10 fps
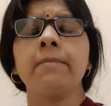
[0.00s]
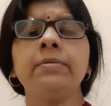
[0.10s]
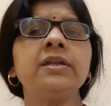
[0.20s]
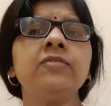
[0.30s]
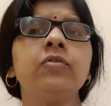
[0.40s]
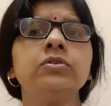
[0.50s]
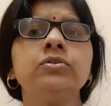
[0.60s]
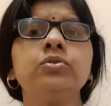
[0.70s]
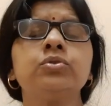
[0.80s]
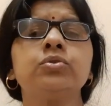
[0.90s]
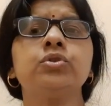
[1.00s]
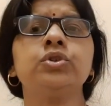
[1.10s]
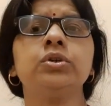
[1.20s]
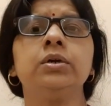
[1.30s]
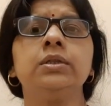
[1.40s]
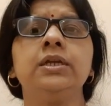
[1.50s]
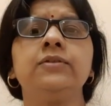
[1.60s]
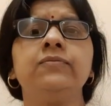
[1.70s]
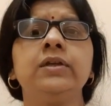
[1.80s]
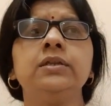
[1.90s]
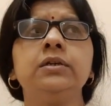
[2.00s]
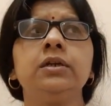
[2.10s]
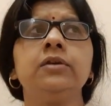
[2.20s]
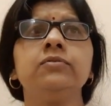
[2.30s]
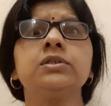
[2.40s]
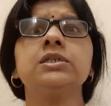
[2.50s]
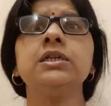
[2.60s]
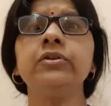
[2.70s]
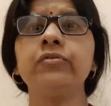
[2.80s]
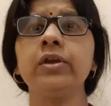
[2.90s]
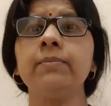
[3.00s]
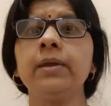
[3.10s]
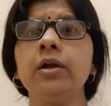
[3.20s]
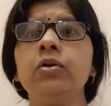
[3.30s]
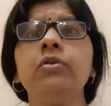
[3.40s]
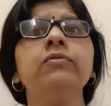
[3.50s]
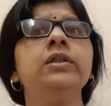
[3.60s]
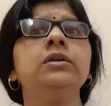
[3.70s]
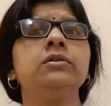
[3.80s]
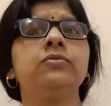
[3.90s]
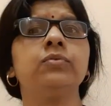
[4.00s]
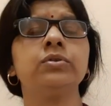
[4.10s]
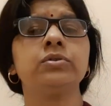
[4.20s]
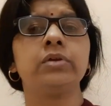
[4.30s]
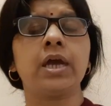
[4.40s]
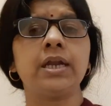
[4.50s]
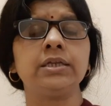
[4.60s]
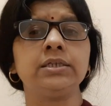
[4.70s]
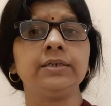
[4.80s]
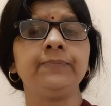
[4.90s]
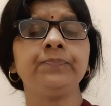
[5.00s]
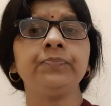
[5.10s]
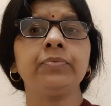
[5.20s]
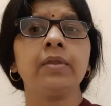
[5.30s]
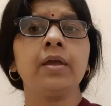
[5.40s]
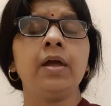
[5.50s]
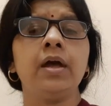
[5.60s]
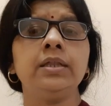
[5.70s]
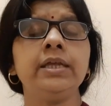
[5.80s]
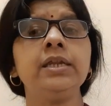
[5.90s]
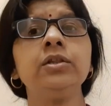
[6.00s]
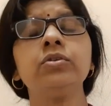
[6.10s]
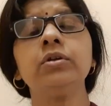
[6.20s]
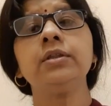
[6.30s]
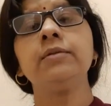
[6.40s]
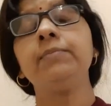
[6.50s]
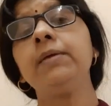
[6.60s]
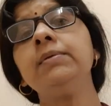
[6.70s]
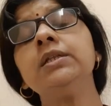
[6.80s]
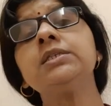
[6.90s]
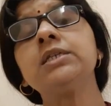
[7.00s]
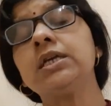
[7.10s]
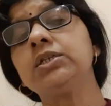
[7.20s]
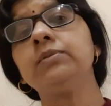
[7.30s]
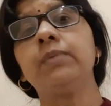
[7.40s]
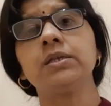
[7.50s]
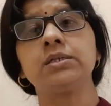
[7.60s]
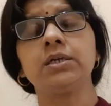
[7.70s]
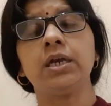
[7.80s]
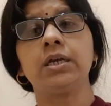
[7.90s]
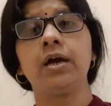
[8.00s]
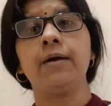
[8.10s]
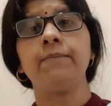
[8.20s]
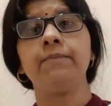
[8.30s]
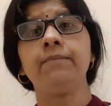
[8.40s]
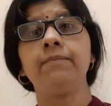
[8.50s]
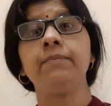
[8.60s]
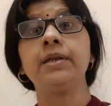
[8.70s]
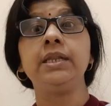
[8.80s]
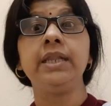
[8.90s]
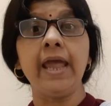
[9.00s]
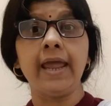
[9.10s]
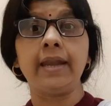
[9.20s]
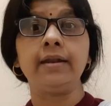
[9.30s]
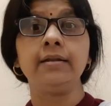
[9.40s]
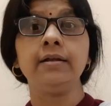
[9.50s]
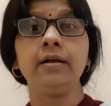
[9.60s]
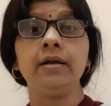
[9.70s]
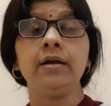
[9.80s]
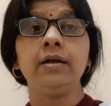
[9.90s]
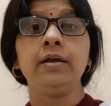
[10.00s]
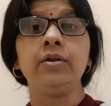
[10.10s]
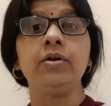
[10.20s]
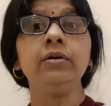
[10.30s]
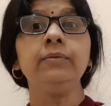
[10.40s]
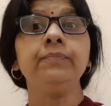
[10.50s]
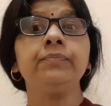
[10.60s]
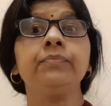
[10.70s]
but he wasn't so sure that whether he was still dreaming or whether it was reality. Then he thought that maybe the station master had come, but then, you know,